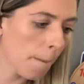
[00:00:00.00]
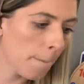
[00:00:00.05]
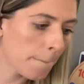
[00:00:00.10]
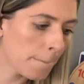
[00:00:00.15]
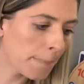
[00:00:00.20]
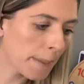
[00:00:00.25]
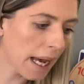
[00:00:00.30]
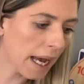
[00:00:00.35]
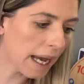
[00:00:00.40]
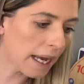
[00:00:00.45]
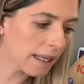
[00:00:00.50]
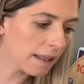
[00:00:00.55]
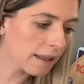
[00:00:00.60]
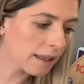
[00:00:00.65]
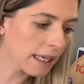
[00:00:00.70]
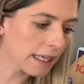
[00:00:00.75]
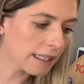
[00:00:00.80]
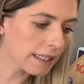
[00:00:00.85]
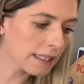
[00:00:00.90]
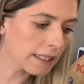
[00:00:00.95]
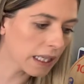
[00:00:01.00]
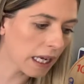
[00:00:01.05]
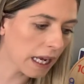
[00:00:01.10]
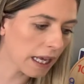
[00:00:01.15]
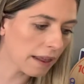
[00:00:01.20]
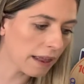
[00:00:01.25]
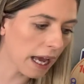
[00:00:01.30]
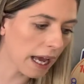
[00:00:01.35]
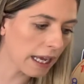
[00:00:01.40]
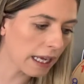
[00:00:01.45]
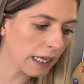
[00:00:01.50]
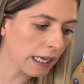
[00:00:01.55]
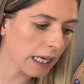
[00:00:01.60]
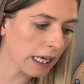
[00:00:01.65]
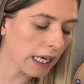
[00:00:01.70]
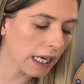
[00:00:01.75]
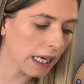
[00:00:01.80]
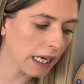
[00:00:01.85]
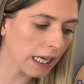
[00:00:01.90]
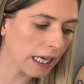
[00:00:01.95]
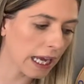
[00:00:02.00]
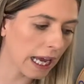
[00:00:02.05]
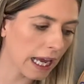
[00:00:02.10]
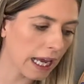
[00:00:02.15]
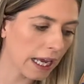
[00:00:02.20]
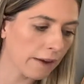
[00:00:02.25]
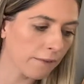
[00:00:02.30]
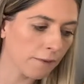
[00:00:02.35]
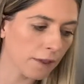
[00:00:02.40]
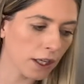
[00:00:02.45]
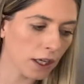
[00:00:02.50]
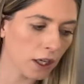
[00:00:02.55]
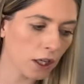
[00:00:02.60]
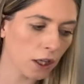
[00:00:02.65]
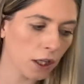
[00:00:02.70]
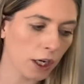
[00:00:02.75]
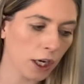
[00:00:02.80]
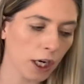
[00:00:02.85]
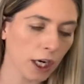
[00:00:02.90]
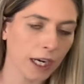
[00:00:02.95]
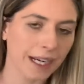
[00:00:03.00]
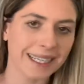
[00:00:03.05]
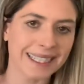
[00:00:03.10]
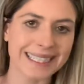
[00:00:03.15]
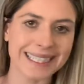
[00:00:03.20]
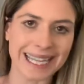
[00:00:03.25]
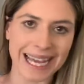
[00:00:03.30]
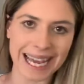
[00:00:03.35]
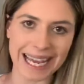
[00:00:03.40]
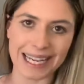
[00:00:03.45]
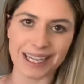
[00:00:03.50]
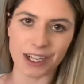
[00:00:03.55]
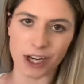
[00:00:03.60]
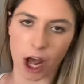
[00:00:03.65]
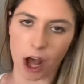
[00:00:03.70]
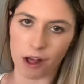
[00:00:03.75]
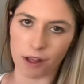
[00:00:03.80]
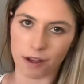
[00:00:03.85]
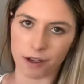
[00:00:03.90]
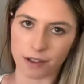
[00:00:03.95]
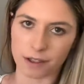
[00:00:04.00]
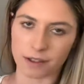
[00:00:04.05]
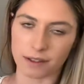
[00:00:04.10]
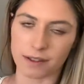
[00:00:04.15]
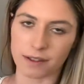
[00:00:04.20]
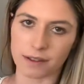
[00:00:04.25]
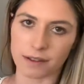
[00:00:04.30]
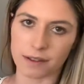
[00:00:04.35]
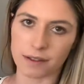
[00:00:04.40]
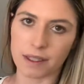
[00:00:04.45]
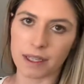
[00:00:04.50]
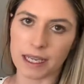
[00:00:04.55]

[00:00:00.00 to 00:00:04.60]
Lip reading: But let's say that he gave the clerk $10.